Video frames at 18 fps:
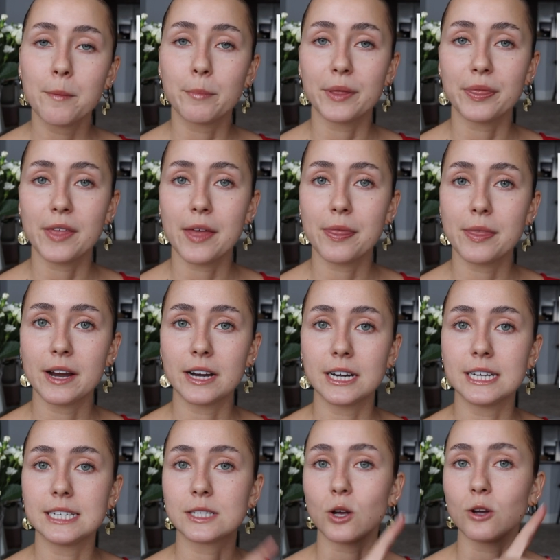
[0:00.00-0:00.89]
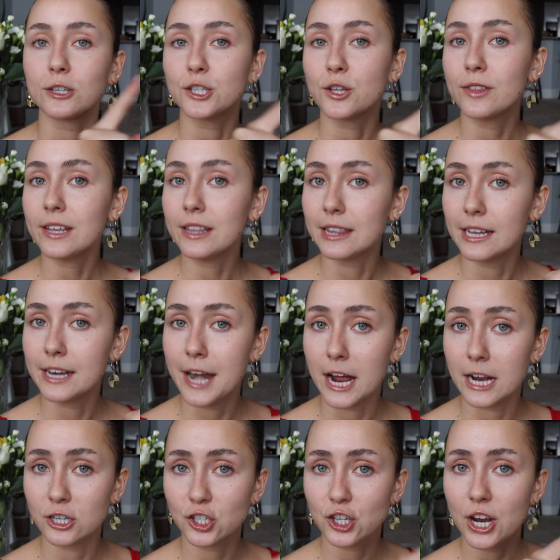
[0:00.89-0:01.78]
but then there is also the
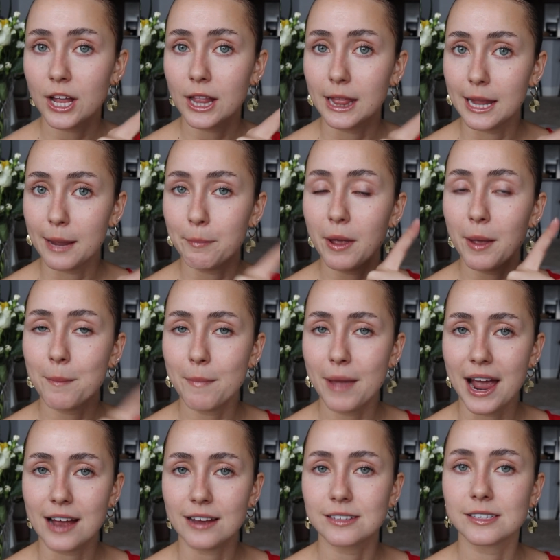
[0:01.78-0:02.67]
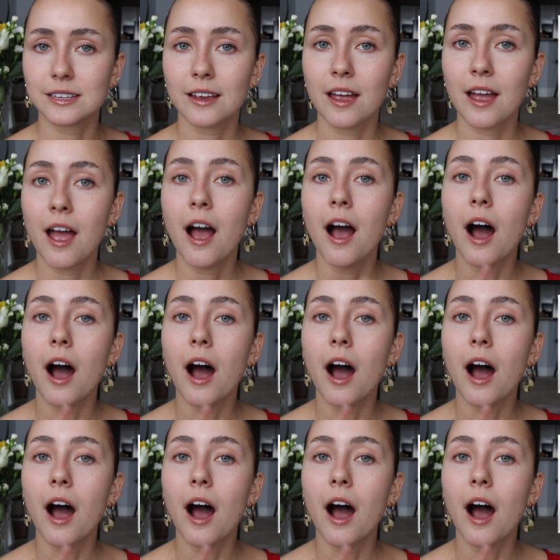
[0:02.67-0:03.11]
Laneige lip mask.